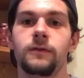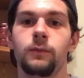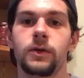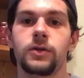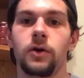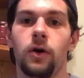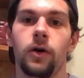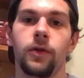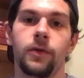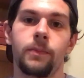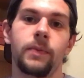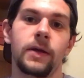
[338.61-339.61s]
which are
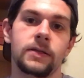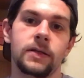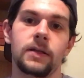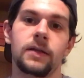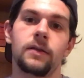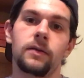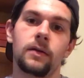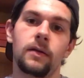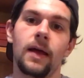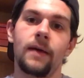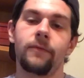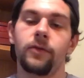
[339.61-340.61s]
basically the little
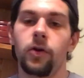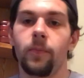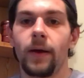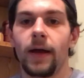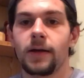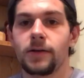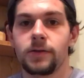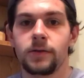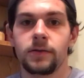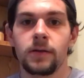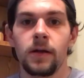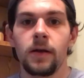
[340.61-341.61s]
envelope packages.